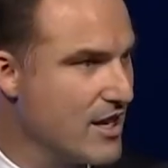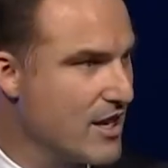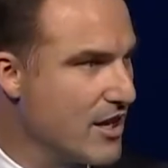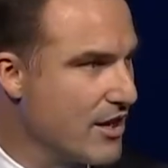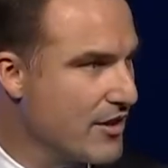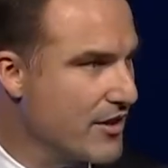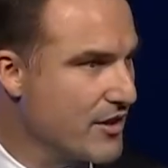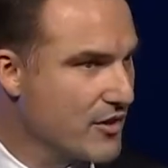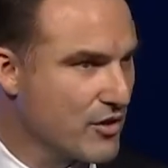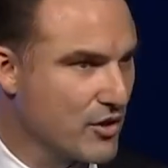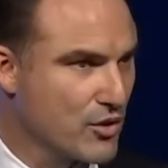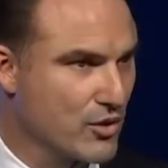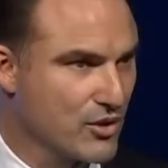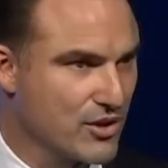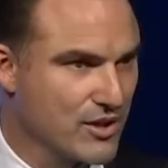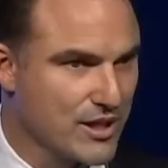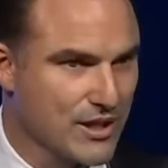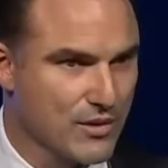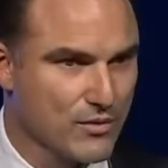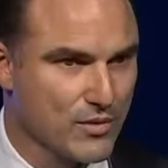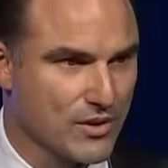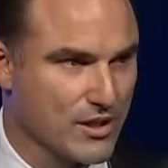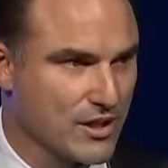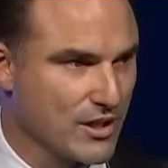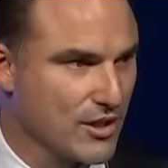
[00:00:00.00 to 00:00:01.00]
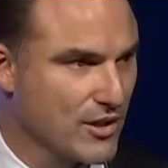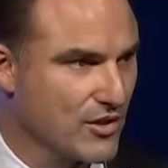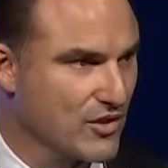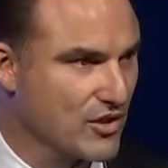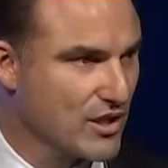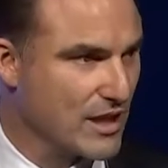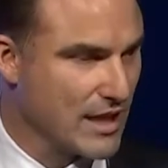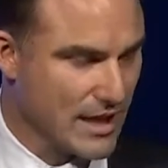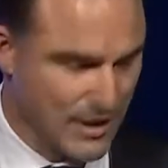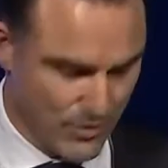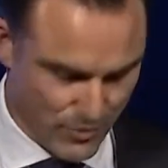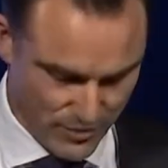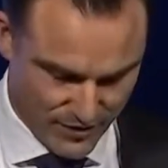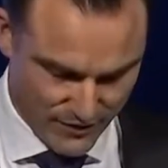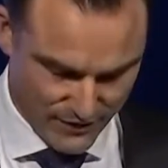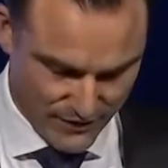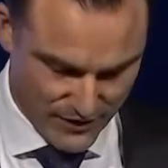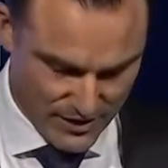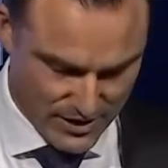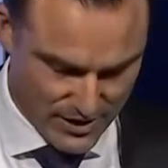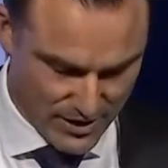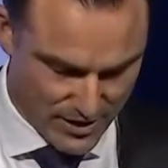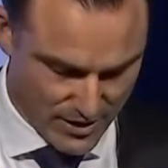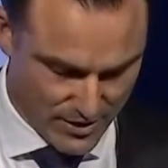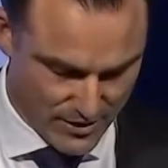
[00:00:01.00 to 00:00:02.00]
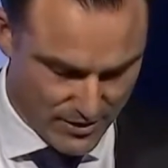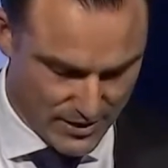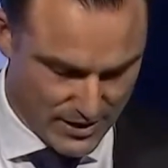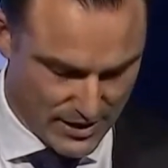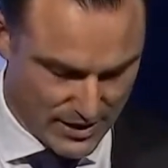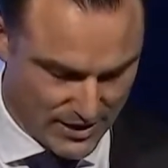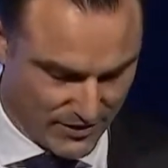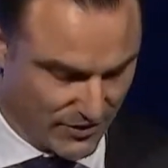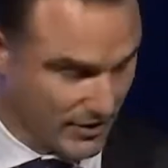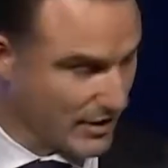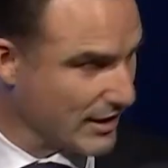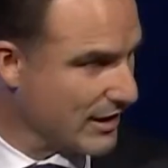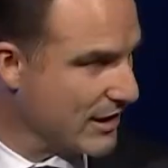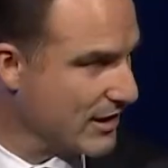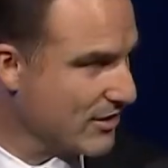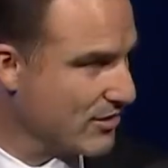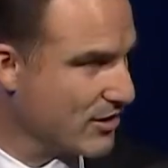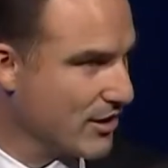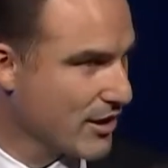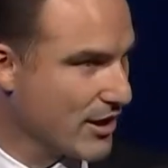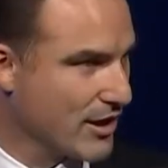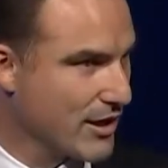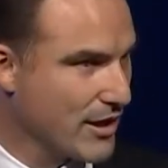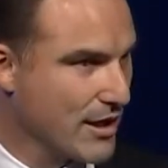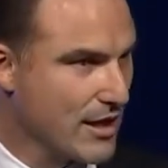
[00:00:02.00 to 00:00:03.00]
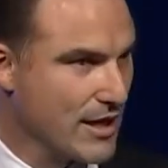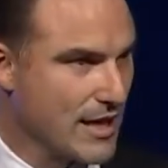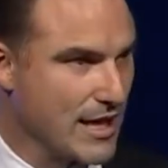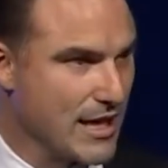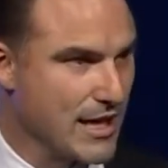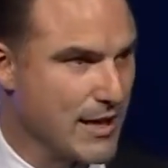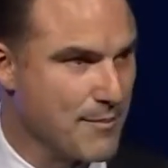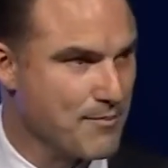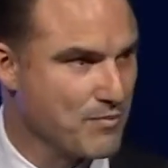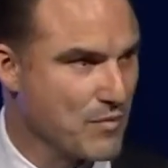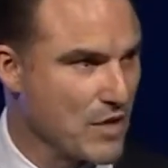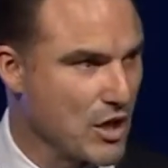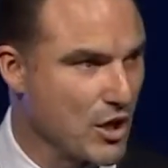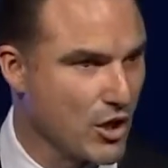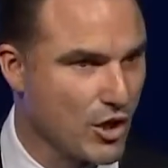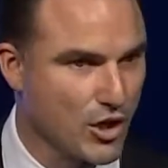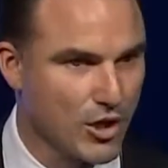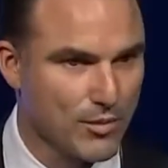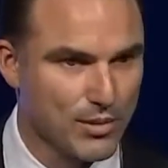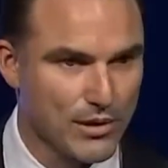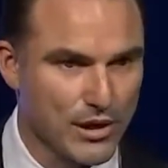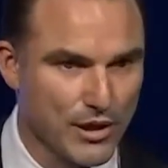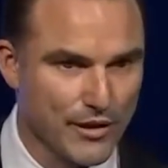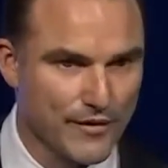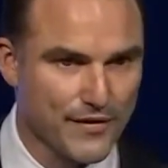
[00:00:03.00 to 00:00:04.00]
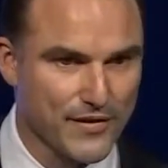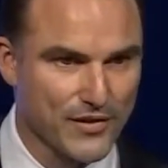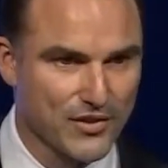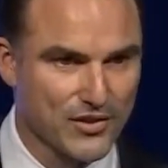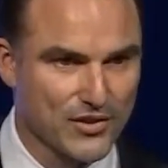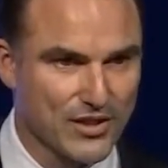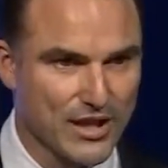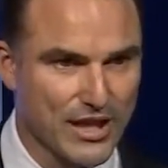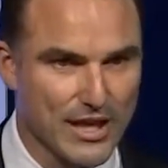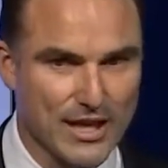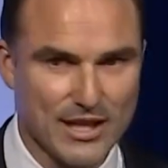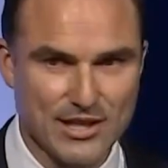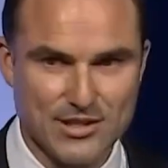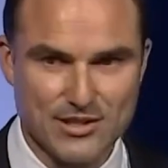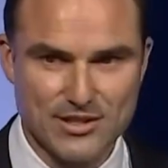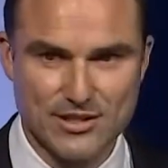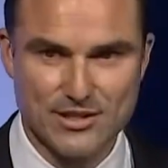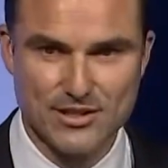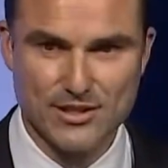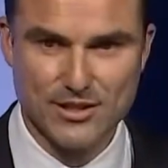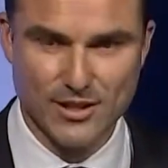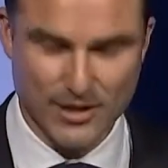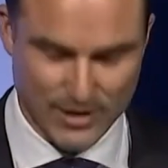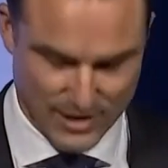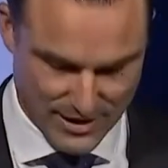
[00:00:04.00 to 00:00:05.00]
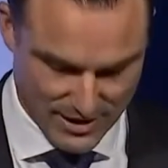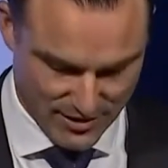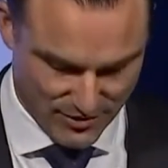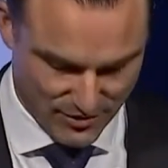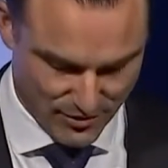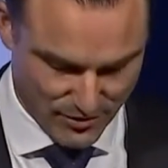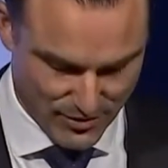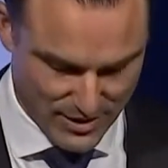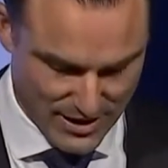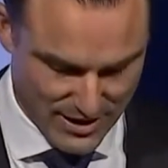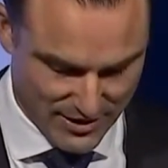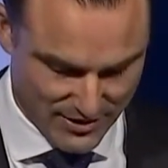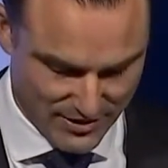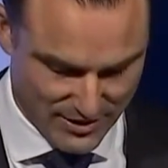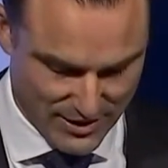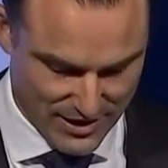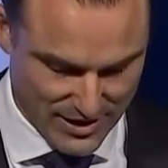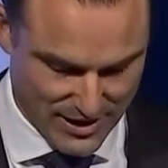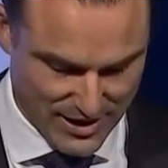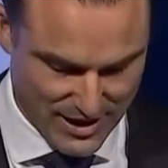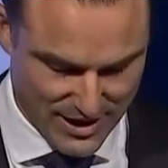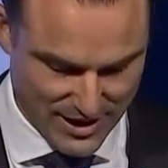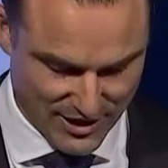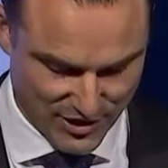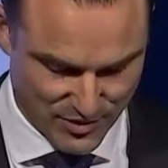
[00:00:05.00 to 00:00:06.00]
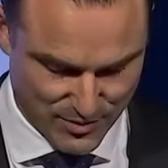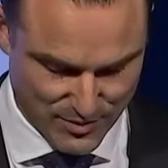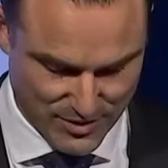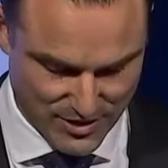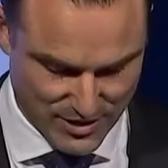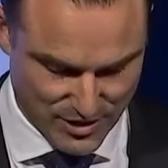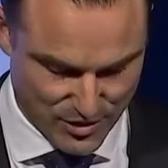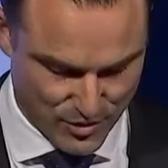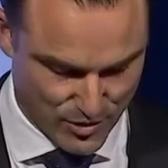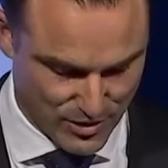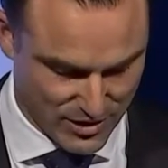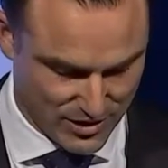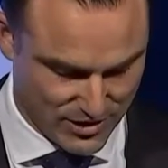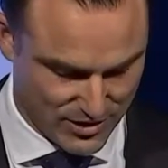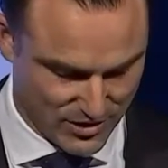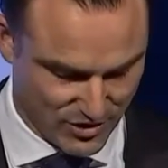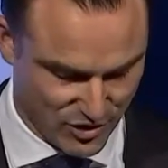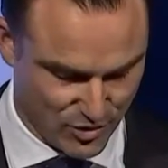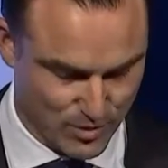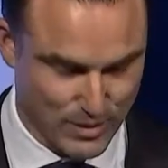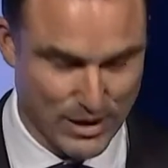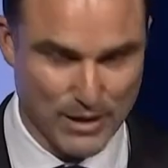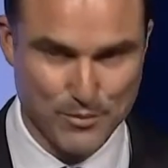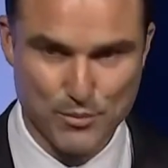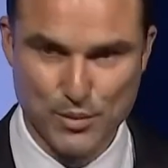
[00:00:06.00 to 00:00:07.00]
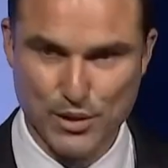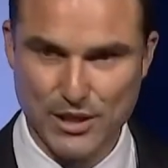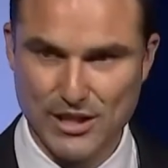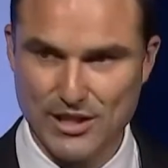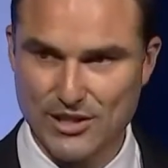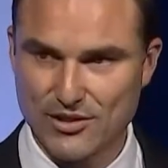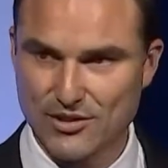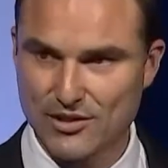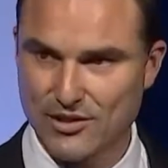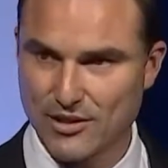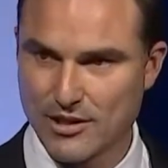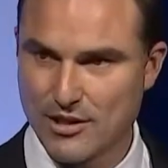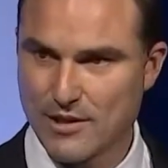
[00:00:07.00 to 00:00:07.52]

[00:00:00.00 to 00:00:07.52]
I think the good thing with closing out with a video is I get to hobble off the stage and you don't get to ask me any questions, but please